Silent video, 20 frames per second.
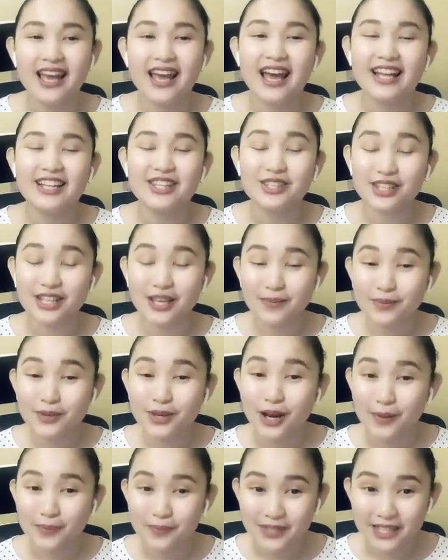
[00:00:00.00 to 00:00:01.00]
And to keep
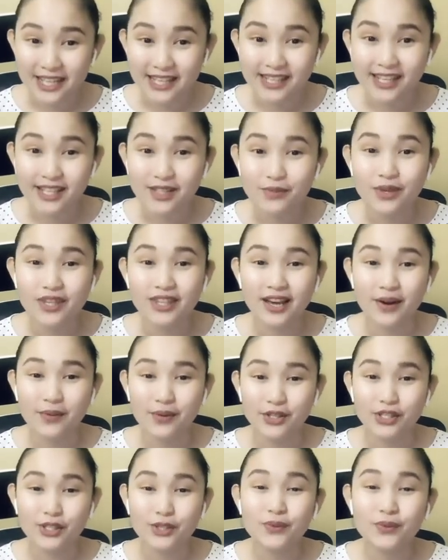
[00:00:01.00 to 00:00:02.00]
you updated with
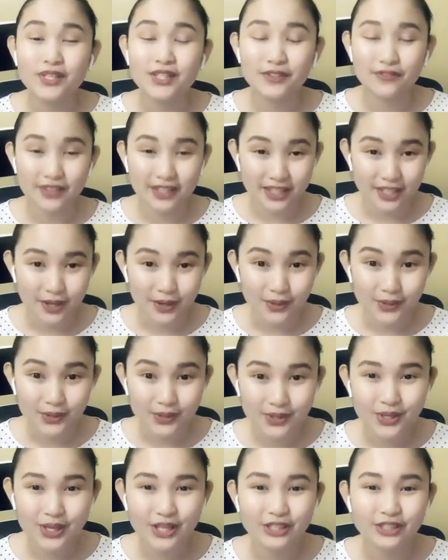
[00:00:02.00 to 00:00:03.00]
our newest
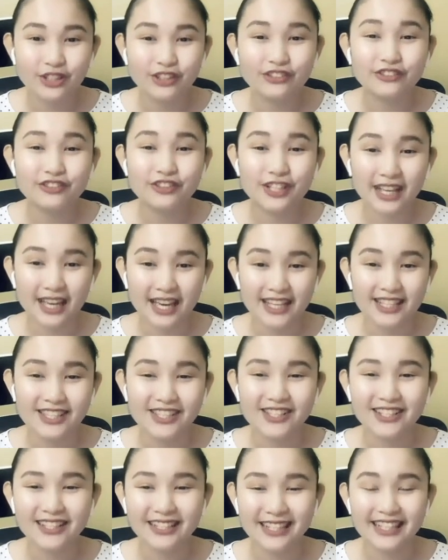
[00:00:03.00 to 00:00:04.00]
videos, don't forget
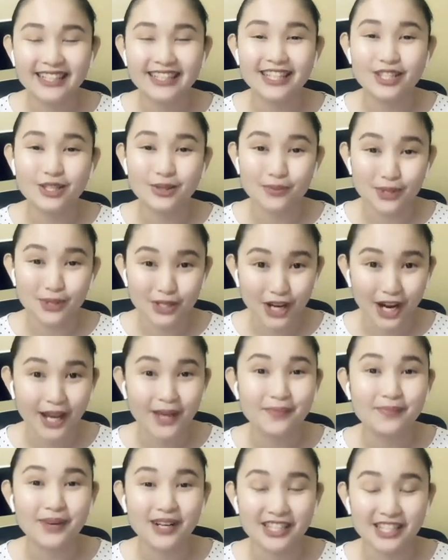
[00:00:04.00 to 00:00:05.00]
to click the
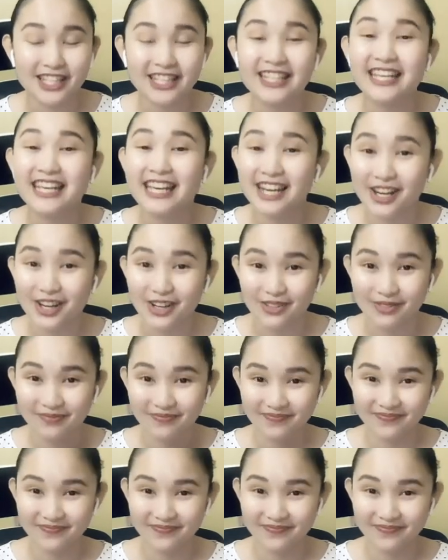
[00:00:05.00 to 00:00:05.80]
subscribe button here.